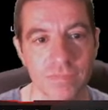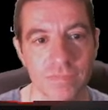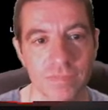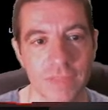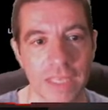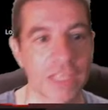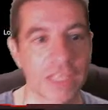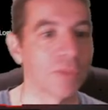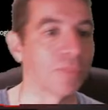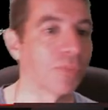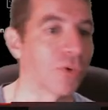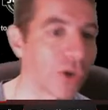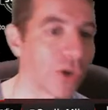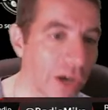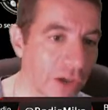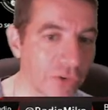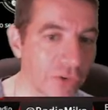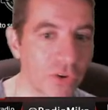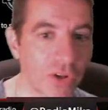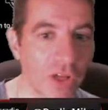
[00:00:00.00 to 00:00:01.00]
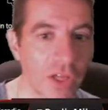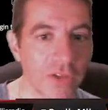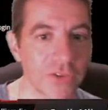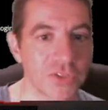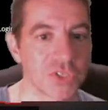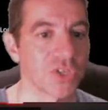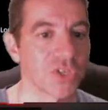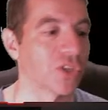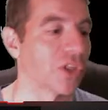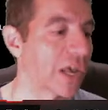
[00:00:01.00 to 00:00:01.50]
And you put $100
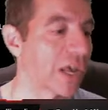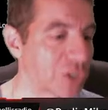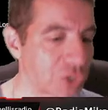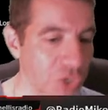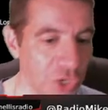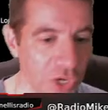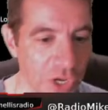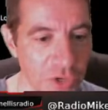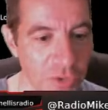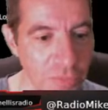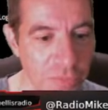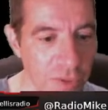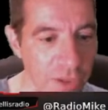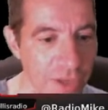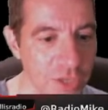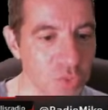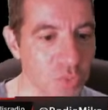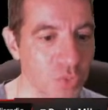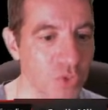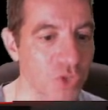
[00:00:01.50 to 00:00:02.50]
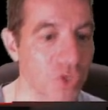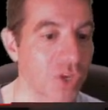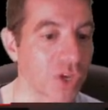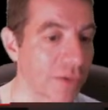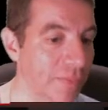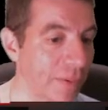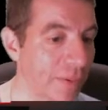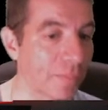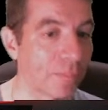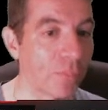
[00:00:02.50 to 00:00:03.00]
and you lost your $100, where you could
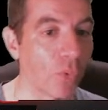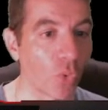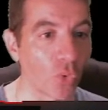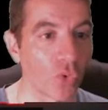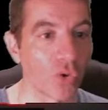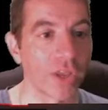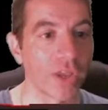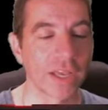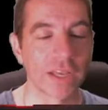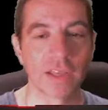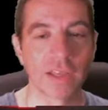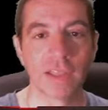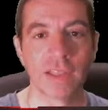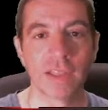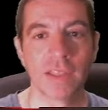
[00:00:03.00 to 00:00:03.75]
have been boring